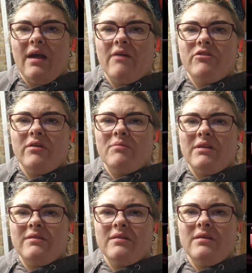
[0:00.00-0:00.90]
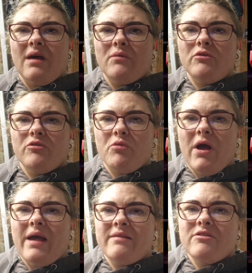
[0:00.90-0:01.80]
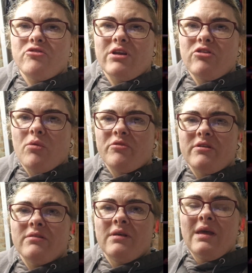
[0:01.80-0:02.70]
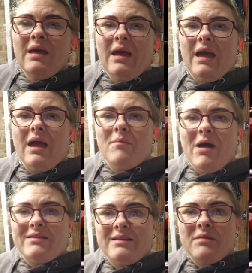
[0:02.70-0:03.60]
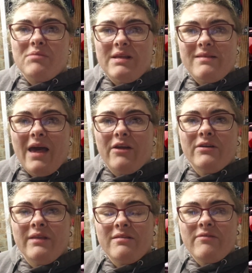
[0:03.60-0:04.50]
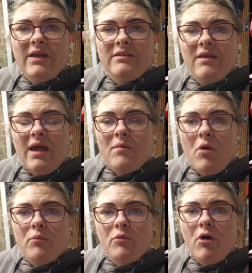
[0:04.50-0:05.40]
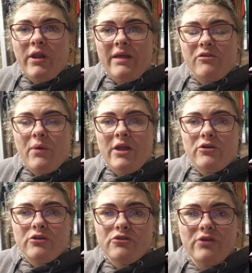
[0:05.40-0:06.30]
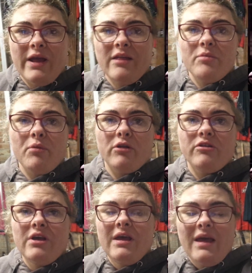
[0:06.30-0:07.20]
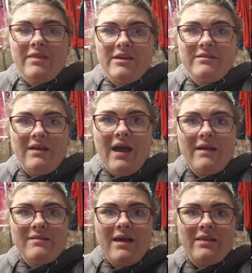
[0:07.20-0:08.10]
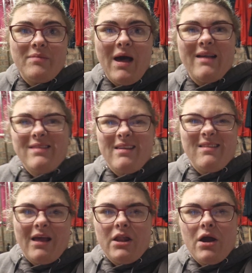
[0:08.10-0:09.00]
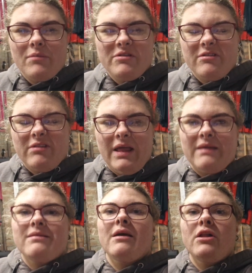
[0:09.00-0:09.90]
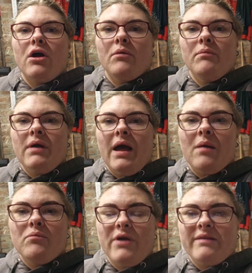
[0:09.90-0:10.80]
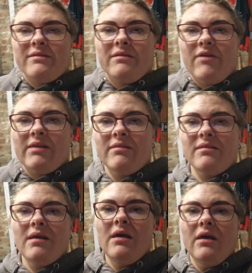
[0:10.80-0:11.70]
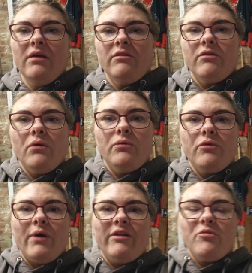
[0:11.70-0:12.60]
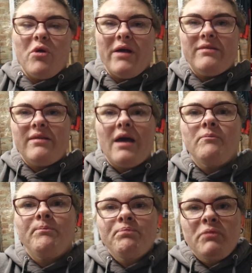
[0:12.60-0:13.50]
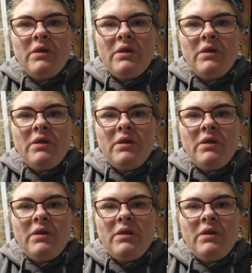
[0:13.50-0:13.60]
have to admit, I was surprised Andrea Thompson actually didn't place higher in this event. Upper body is quite her strength, but I think she has said in the past, like single arm, she doesn't really like single arm pressing events, so I was quite surprised at that.